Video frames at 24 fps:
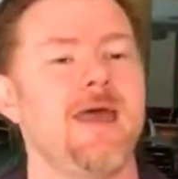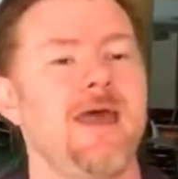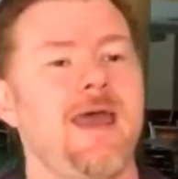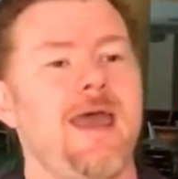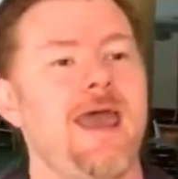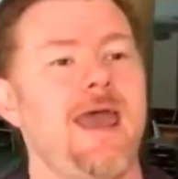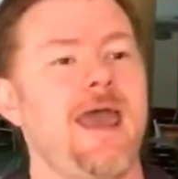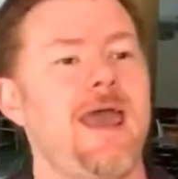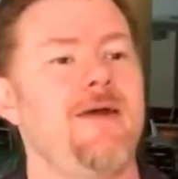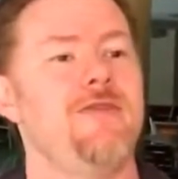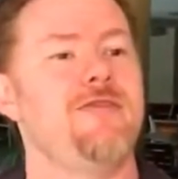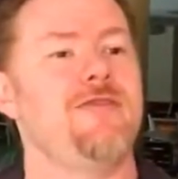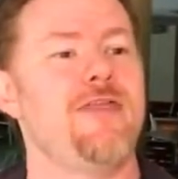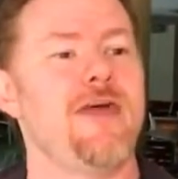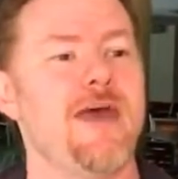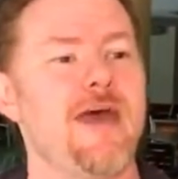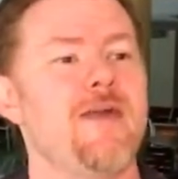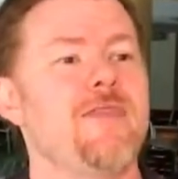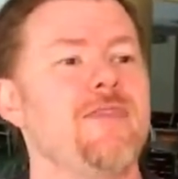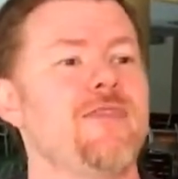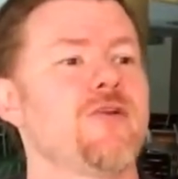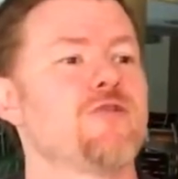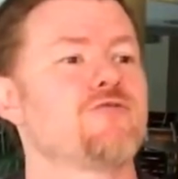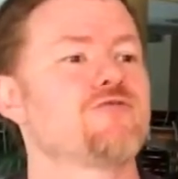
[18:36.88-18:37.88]
And then
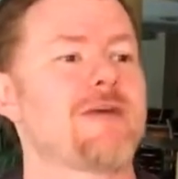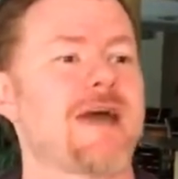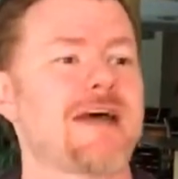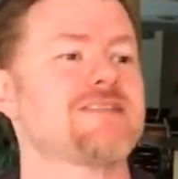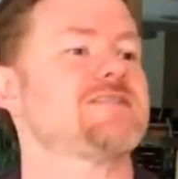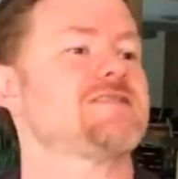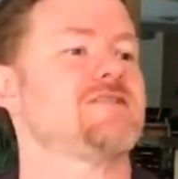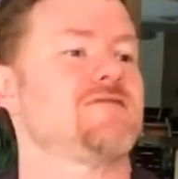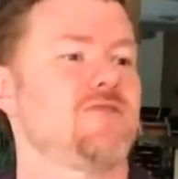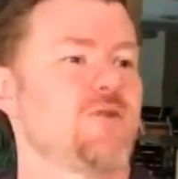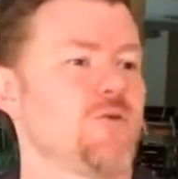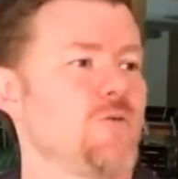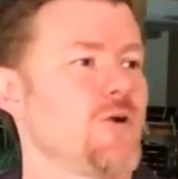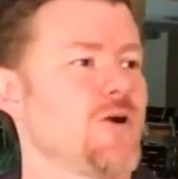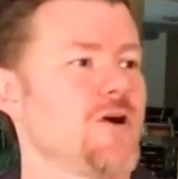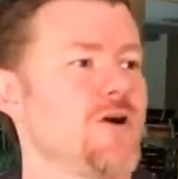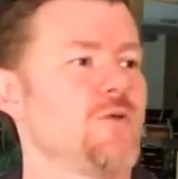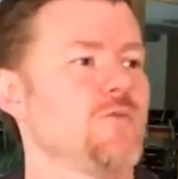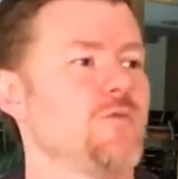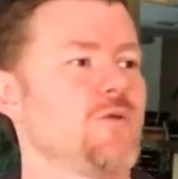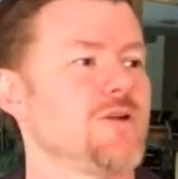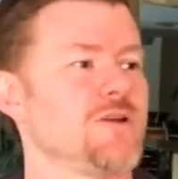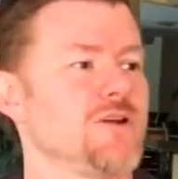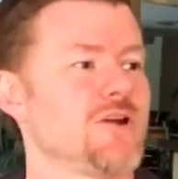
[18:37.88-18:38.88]
the rest of the world
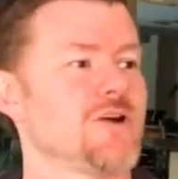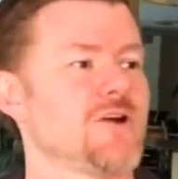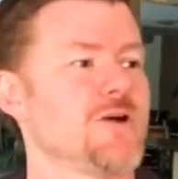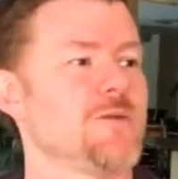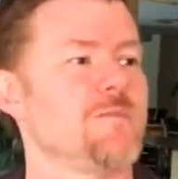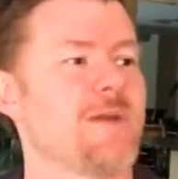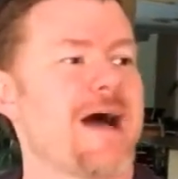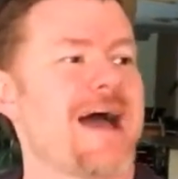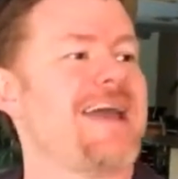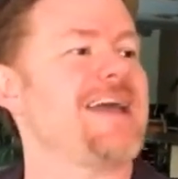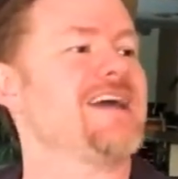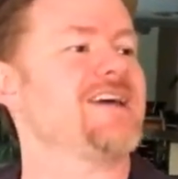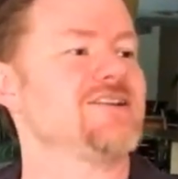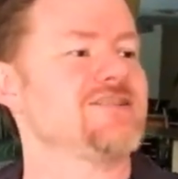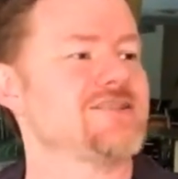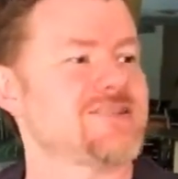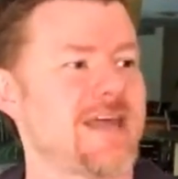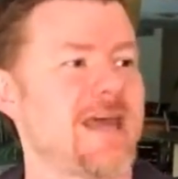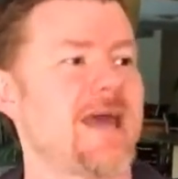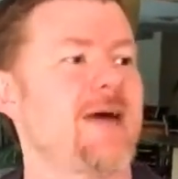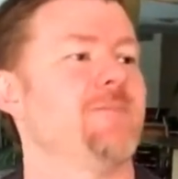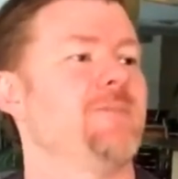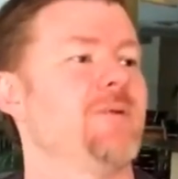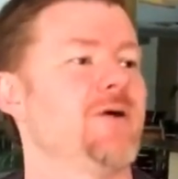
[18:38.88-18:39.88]
will learn by
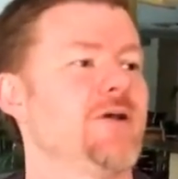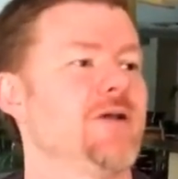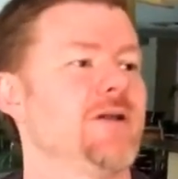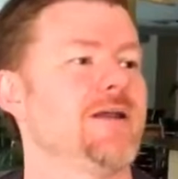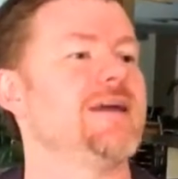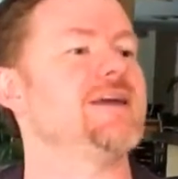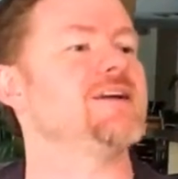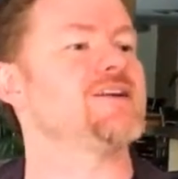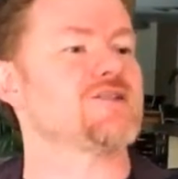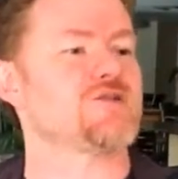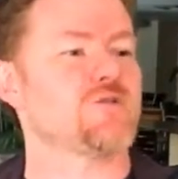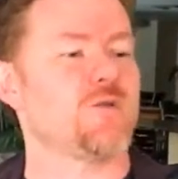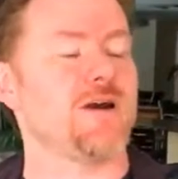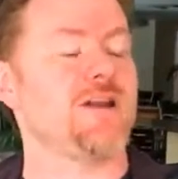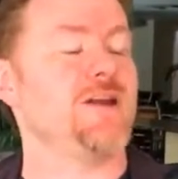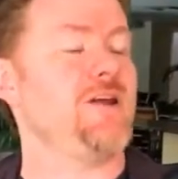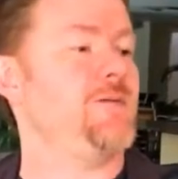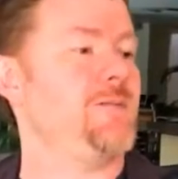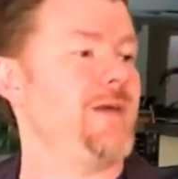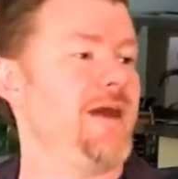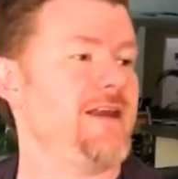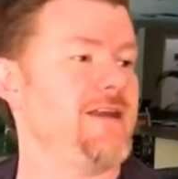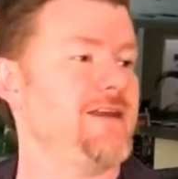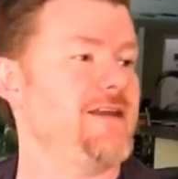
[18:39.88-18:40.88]
example here's what
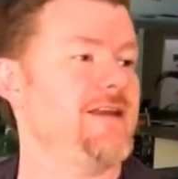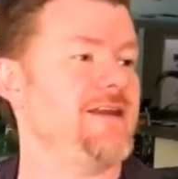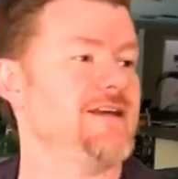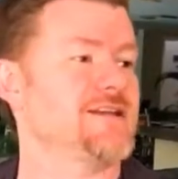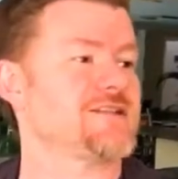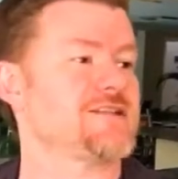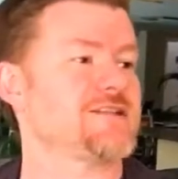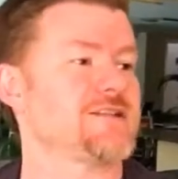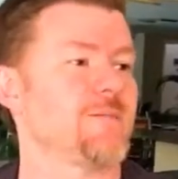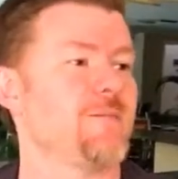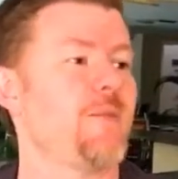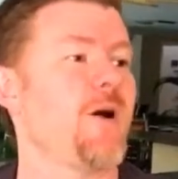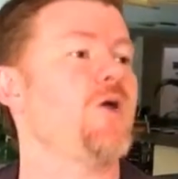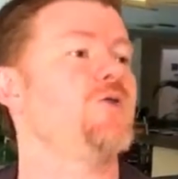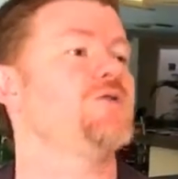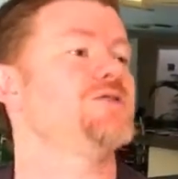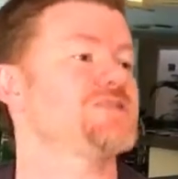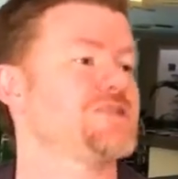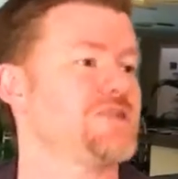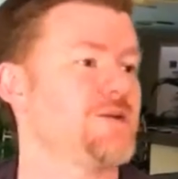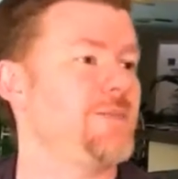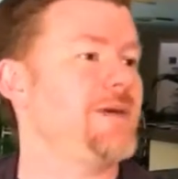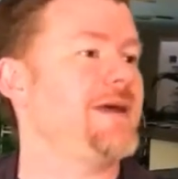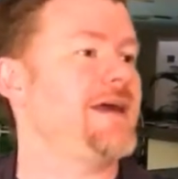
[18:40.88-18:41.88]
humanity is supposed to
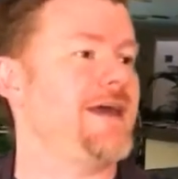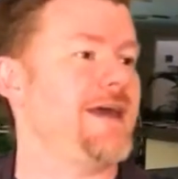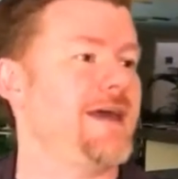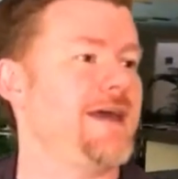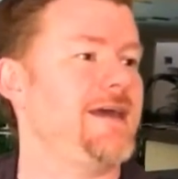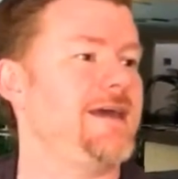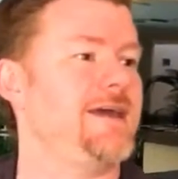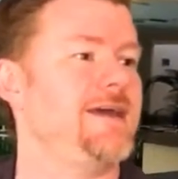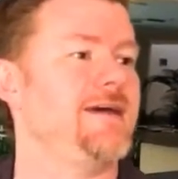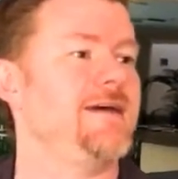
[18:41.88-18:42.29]
be.